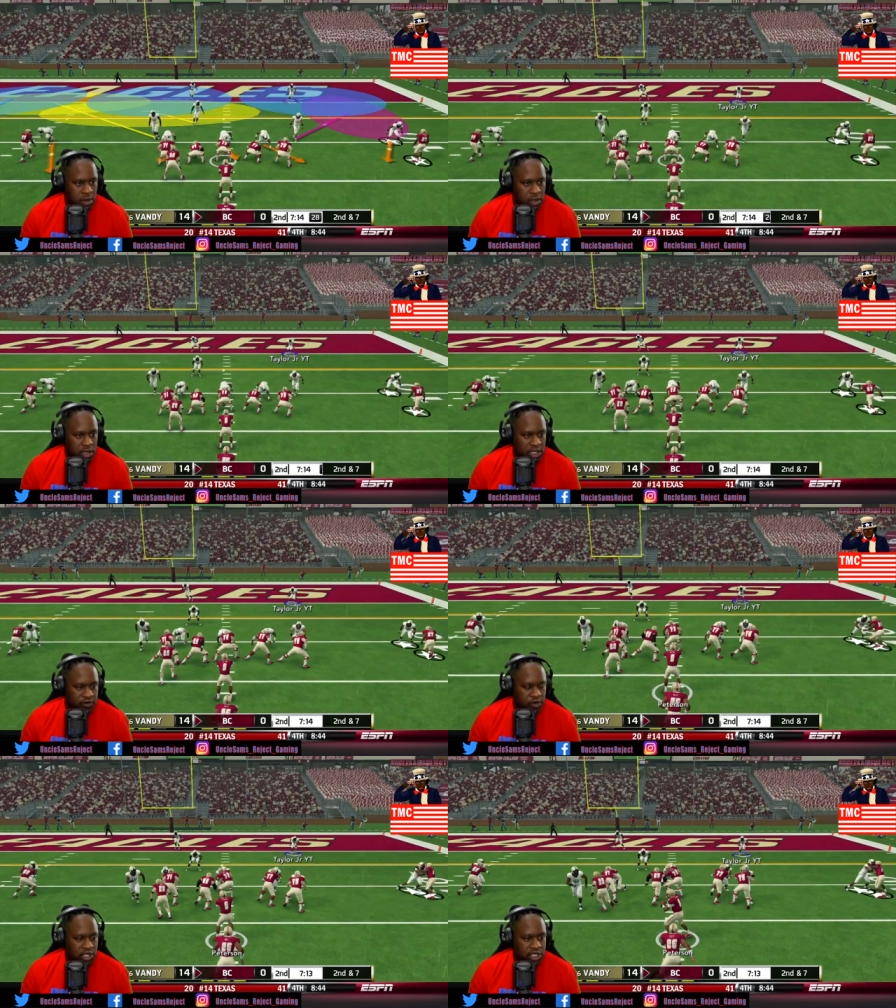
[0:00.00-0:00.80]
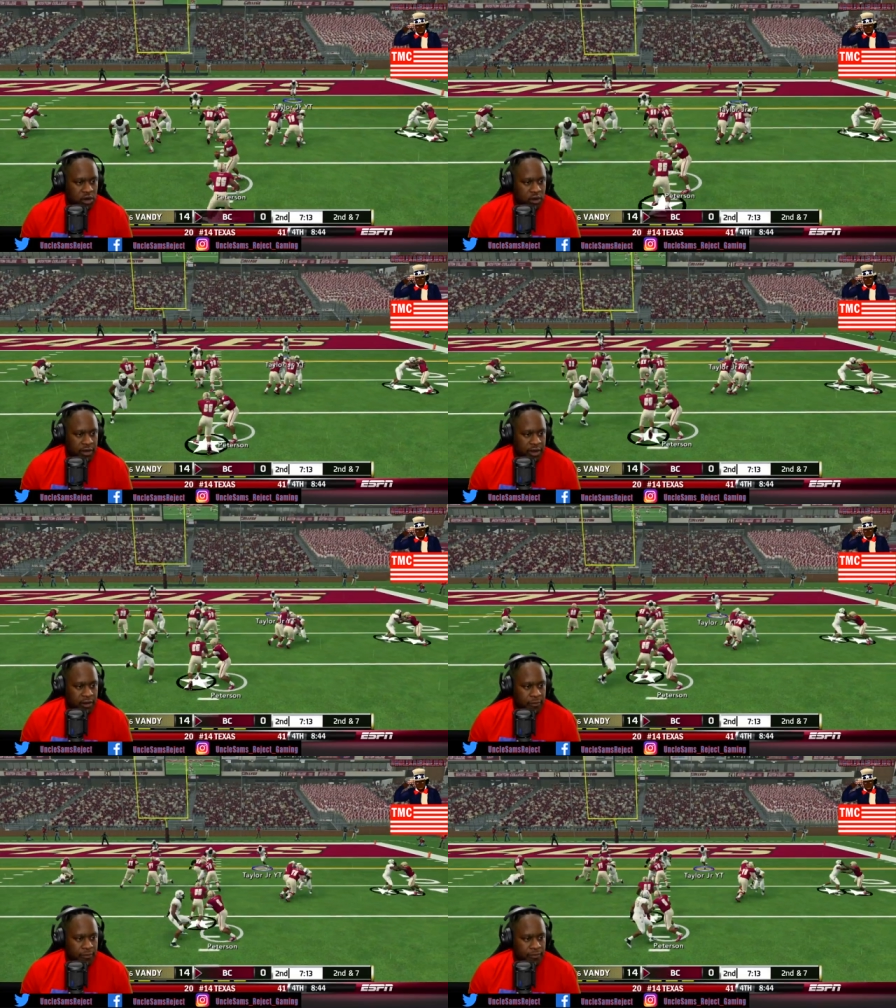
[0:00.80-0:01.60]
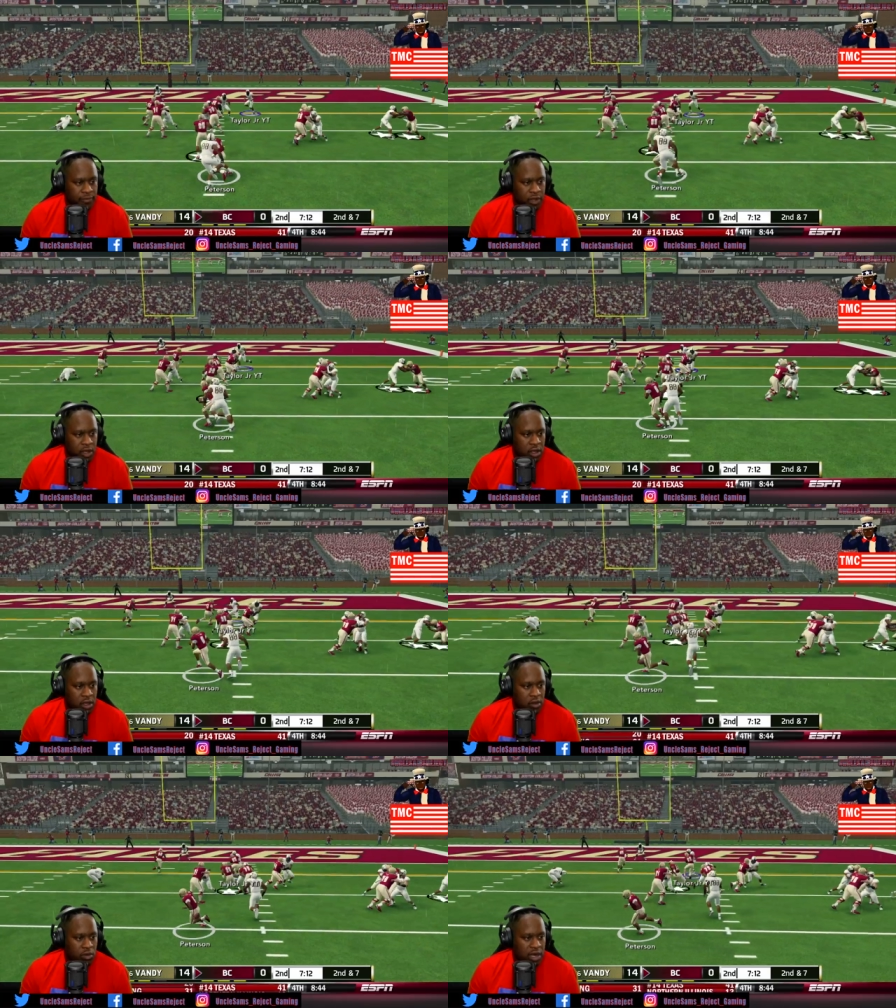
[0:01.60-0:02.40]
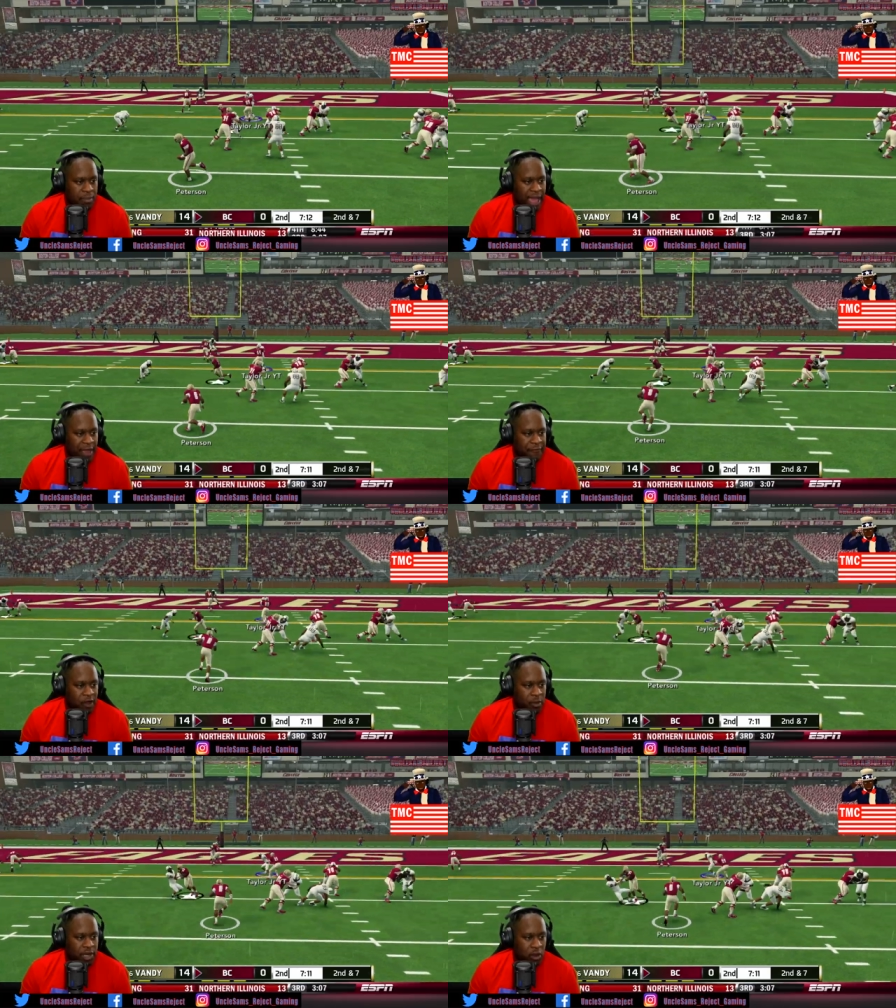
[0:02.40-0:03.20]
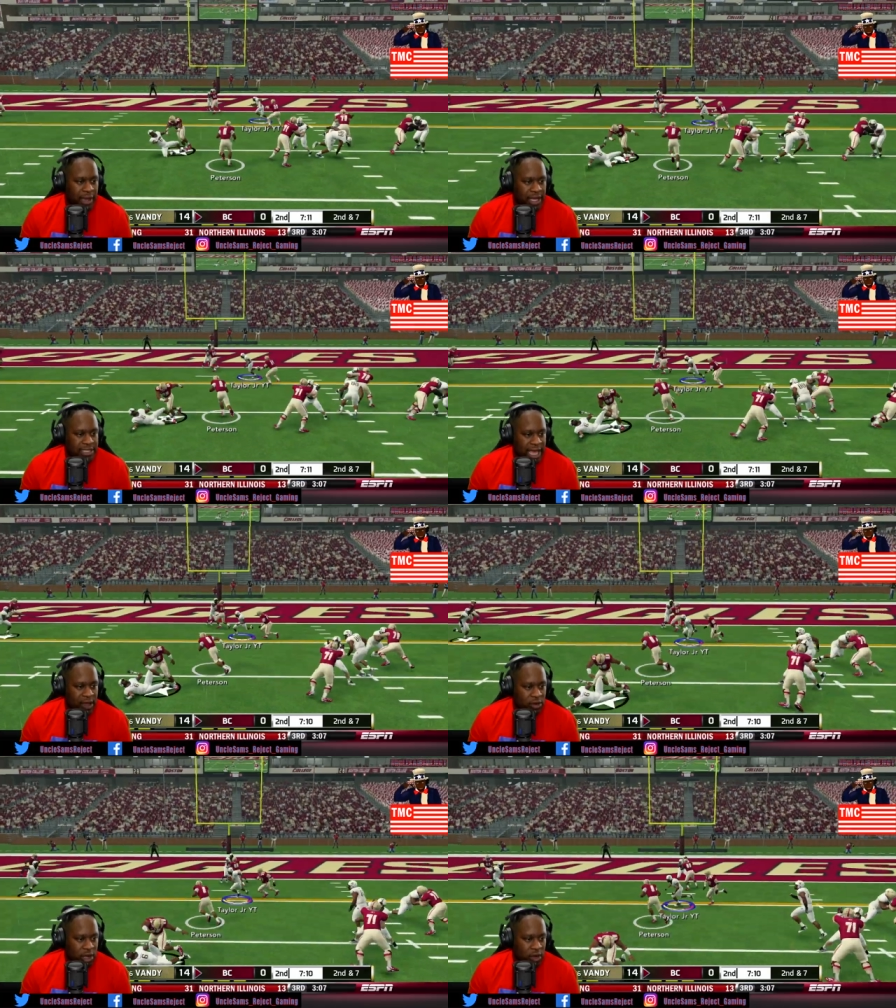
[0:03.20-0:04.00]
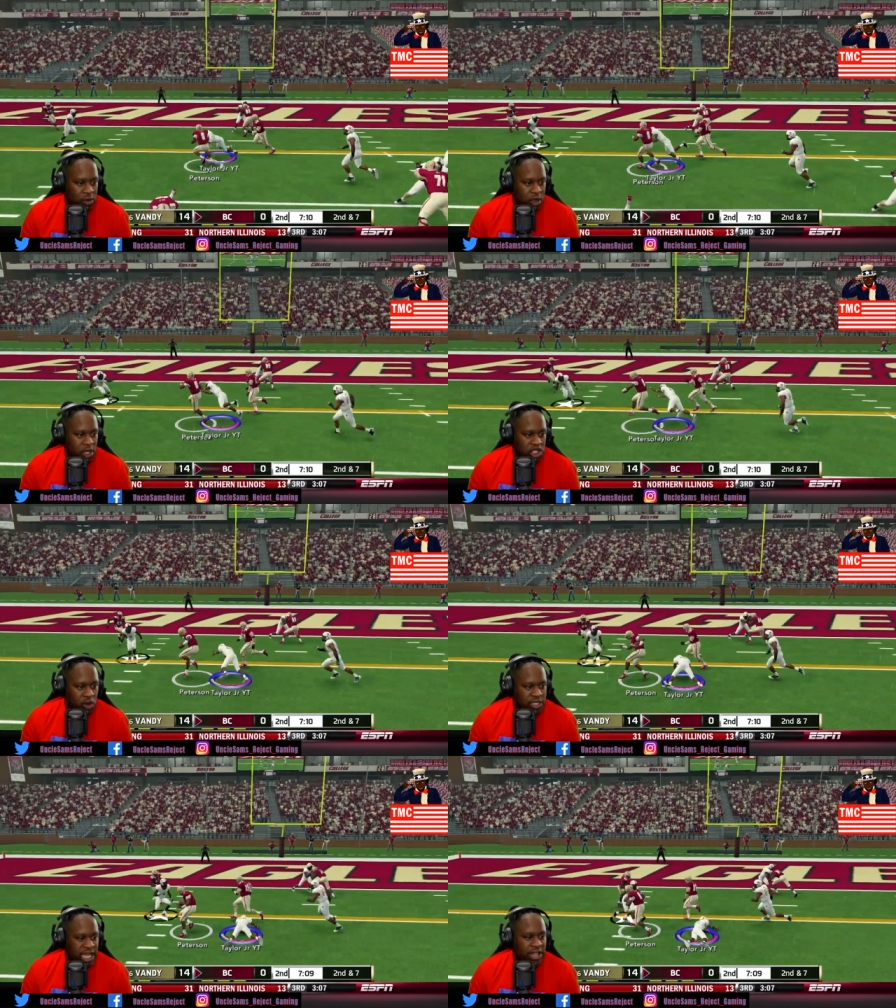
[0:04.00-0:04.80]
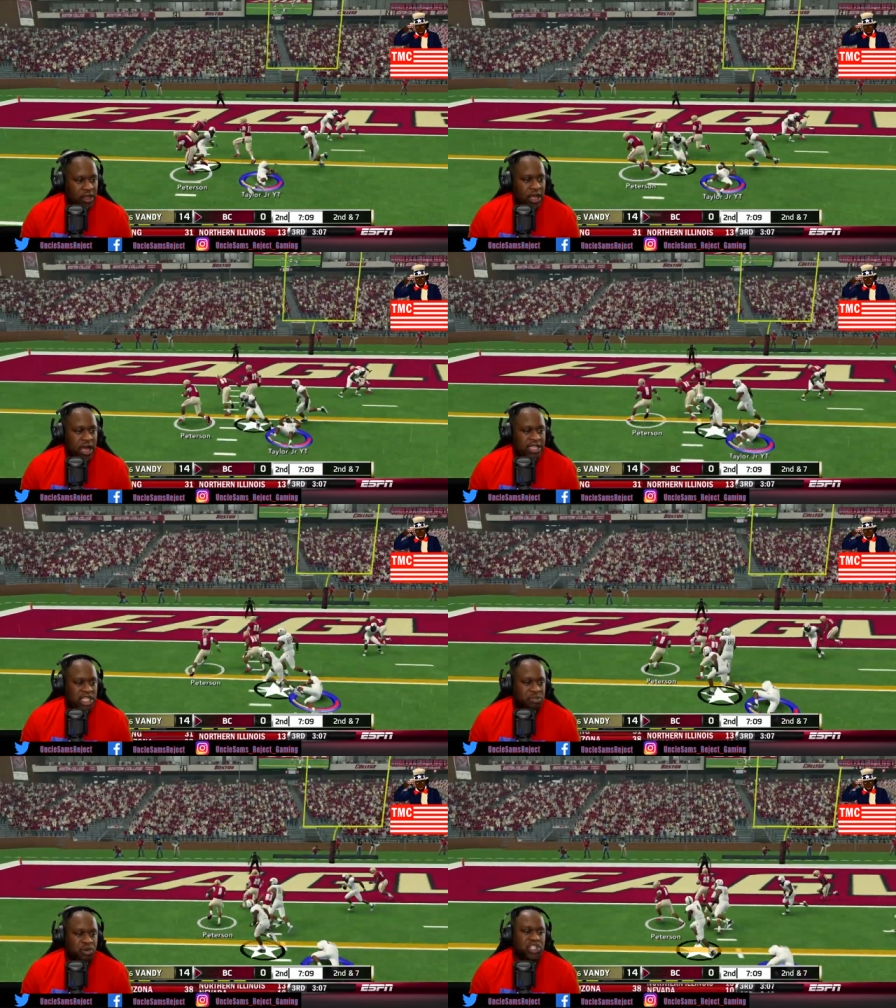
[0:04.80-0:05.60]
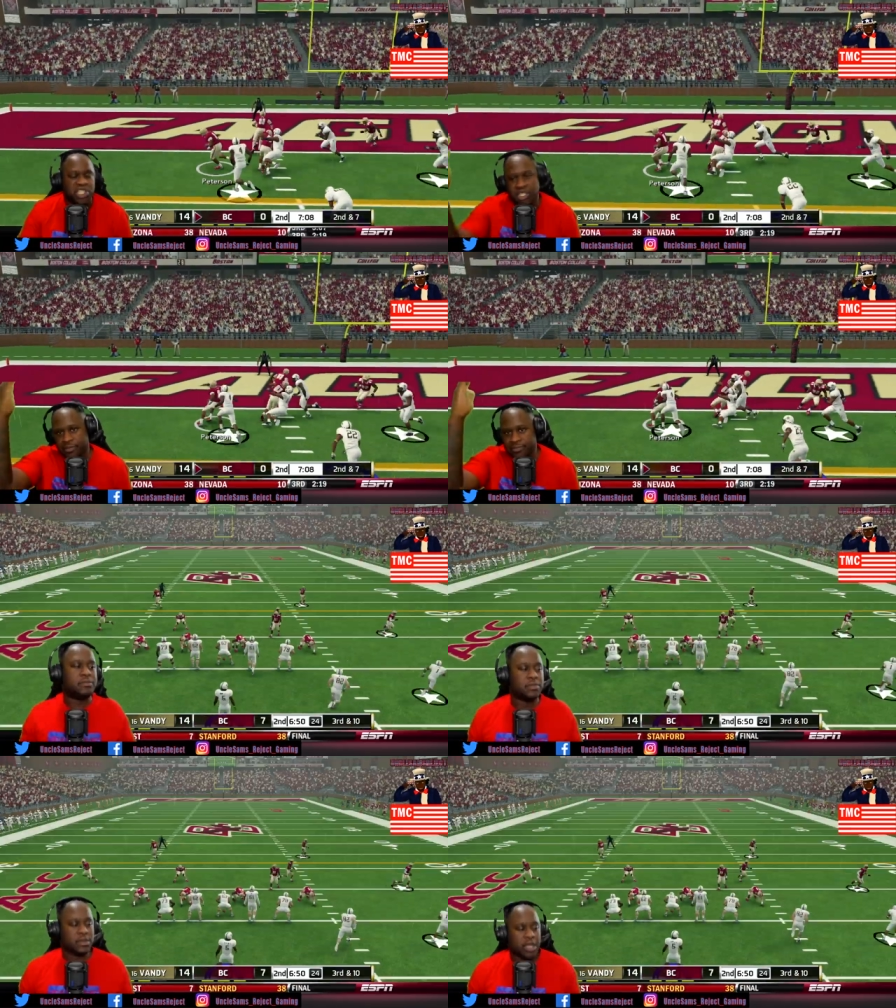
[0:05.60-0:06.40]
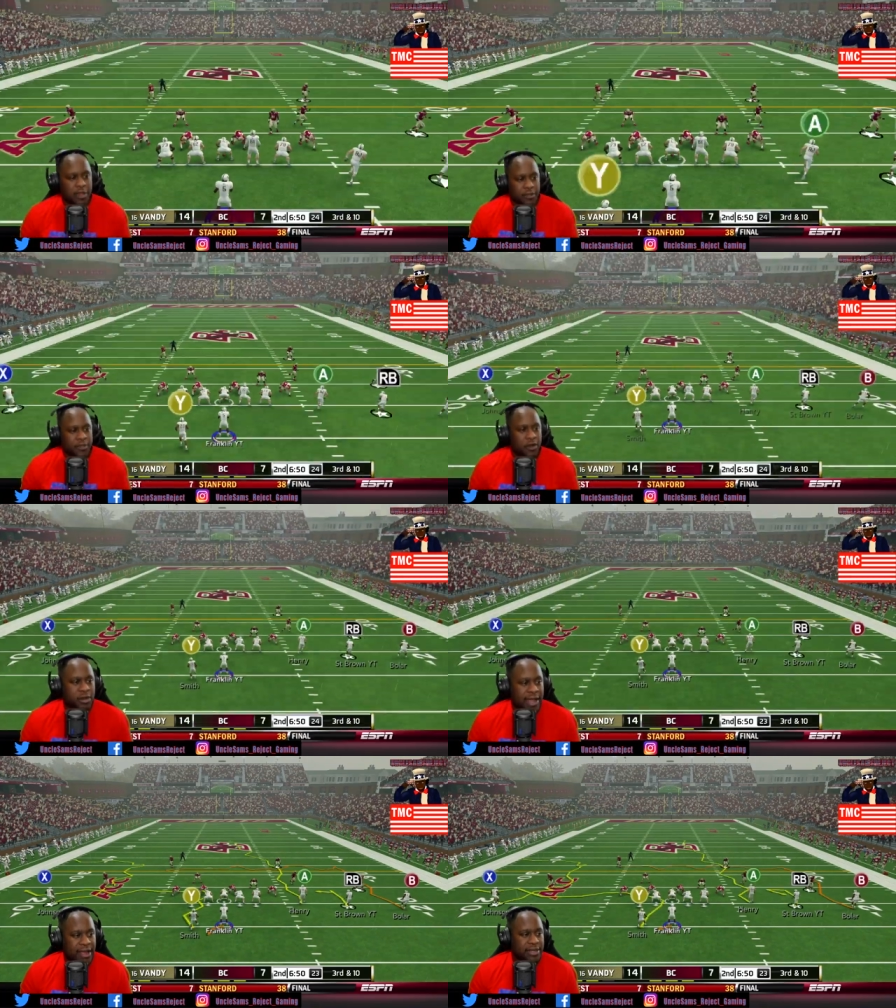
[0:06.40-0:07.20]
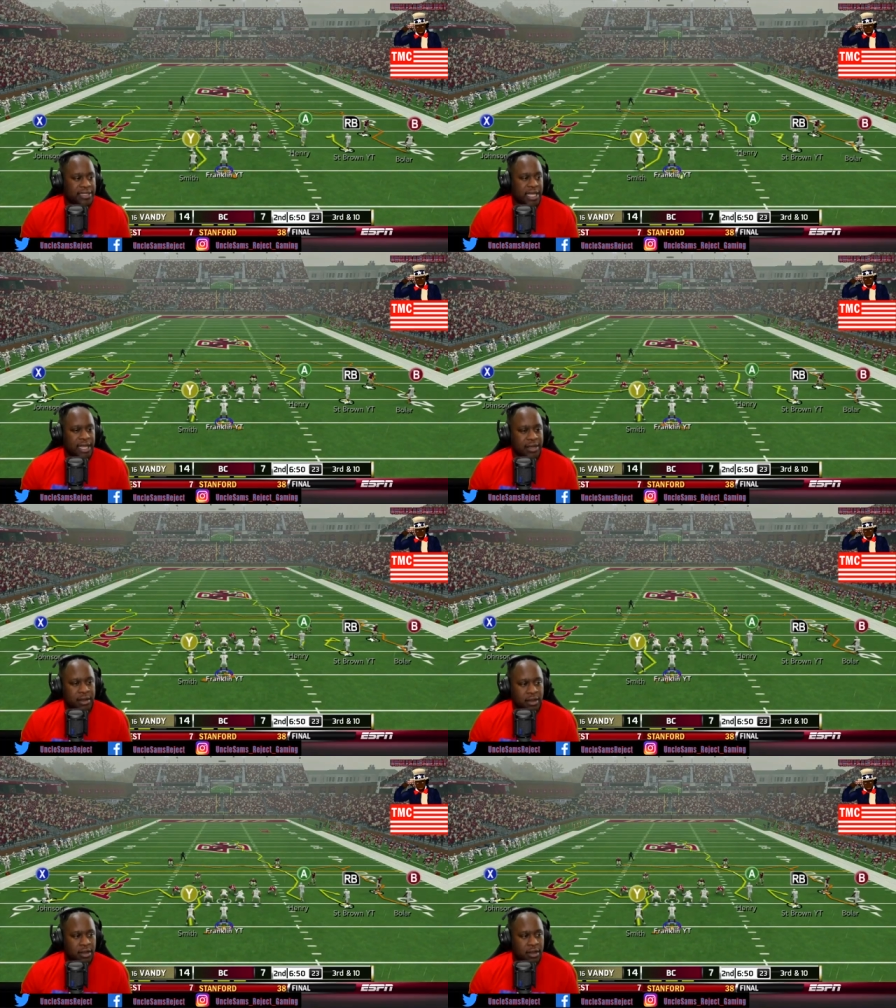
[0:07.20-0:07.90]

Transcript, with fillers: Let's force a turnover here. We're in the backfield. We don't make a tackle, though. No. Nope. Sean Taylor, ah, he just pushes him. Another third down and 10.